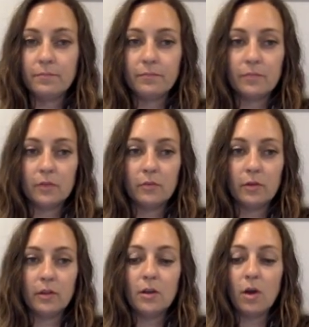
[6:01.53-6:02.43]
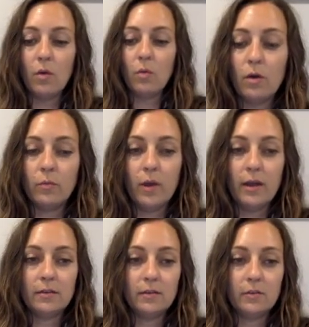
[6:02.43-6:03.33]
There's really no one way
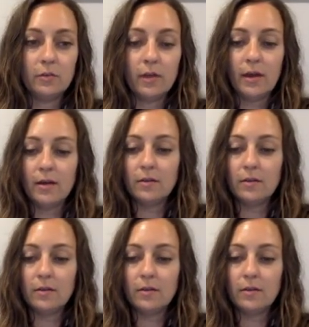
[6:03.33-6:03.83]
to do that.